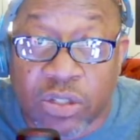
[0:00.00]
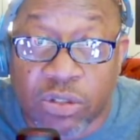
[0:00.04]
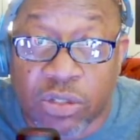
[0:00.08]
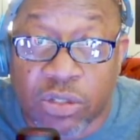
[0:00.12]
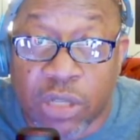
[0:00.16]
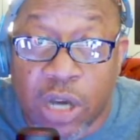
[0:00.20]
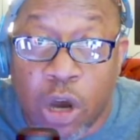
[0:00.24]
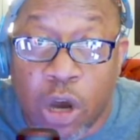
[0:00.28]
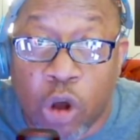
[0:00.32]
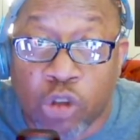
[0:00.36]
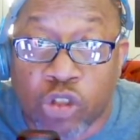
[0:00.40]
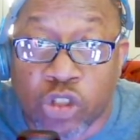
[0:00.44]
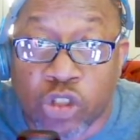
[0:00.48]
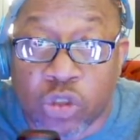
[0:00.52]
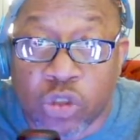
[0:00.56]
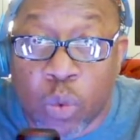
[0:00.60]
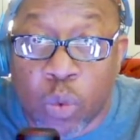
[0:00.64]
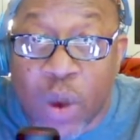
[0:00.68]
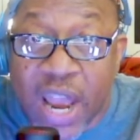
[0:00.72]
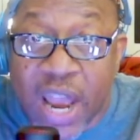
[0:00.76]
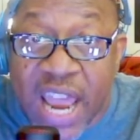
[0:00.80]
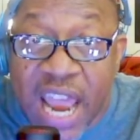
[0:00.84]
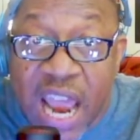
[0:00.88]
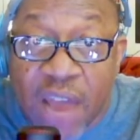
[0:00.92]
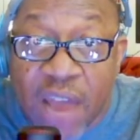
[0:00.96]
culture the
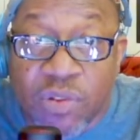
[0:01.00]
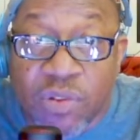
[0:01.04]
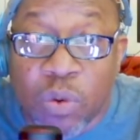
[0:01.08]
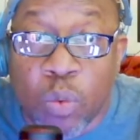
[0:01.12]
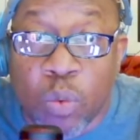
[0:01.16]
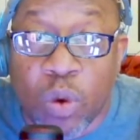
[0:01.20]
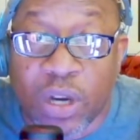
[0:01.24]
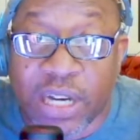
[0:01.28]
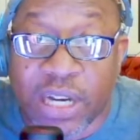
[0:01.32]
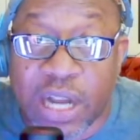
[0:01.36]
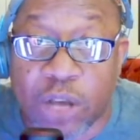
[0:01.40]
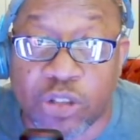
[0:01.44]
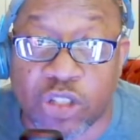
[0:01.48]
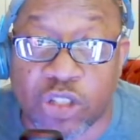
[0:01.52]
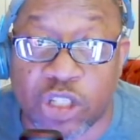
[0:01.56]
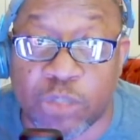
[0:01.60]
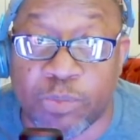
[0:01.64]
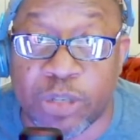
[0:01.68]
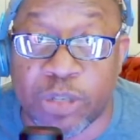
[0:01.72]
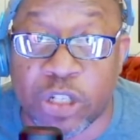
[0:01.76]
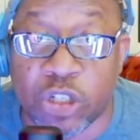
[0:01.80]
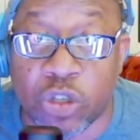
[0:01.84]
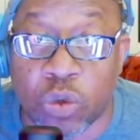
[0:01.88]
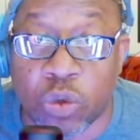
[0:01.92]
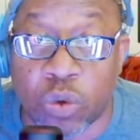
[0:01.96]
way everyone else has
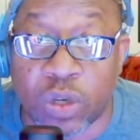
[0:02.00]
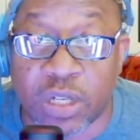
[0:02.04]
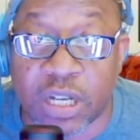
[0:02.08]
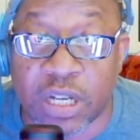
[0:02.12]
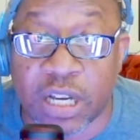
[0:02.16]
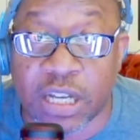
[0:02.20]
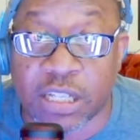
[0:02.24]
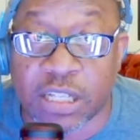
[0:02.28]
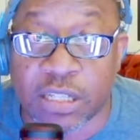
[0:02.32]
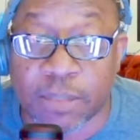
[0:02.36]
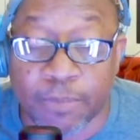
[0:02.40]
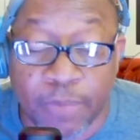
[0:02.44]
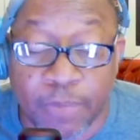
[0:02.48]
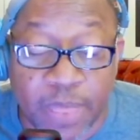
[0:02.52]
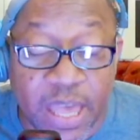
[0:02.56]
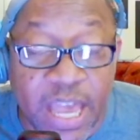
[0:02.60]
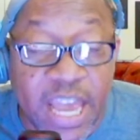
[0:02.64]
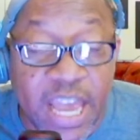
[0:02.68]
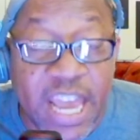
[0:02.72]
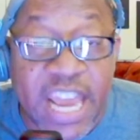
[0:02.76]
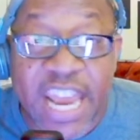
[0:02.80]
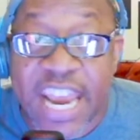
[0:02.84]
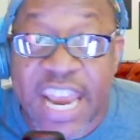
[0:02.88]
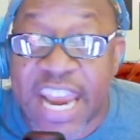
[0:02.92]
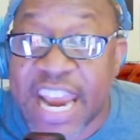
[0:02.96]
been doing us.
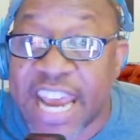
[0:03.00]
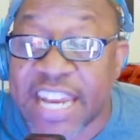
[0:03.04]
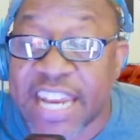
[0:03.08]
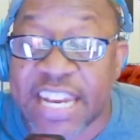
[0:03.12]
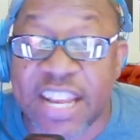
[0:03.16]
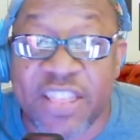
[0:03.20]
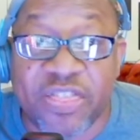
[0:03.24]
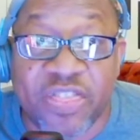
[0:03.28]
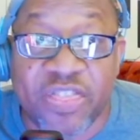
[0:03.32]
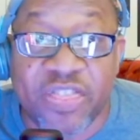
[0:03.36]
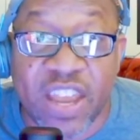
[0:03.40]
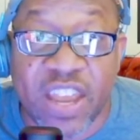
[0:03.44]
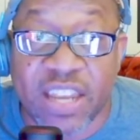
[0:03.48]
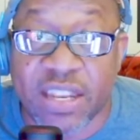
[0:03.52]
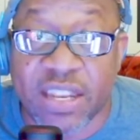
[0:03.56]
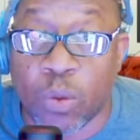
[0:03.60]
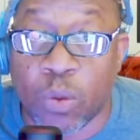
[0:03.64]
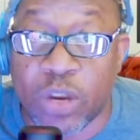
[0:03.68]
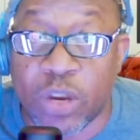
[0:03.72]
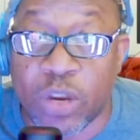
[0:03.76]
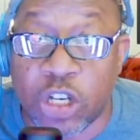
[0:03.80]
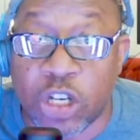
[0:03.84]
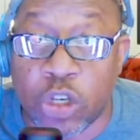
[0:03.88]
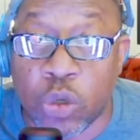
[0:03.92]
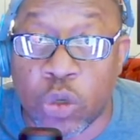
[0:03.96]
Anything that
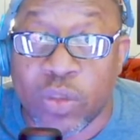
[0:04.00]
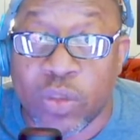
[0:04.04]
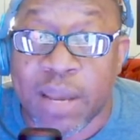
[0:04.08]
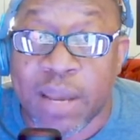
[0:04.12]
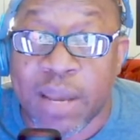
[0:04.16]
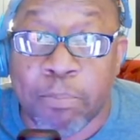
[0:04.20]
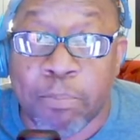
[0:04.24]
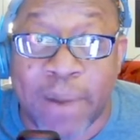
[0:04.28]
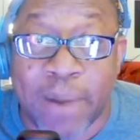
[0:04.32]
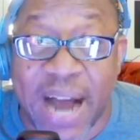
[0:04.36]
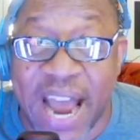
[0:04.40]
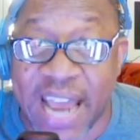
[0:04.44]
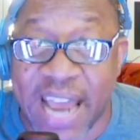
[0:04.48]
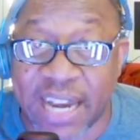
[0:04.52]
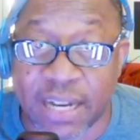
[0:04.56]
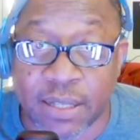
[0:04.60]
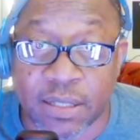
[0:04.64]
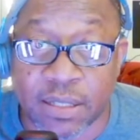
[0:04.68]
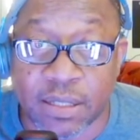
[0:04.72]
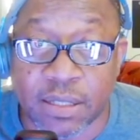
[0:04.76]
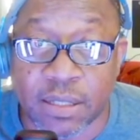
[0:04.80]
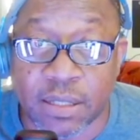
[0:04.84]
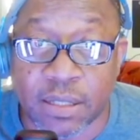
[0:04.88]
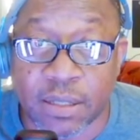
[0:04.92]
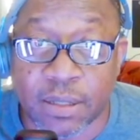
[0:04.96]
we do, they bite
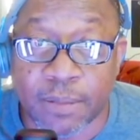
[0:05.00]
it.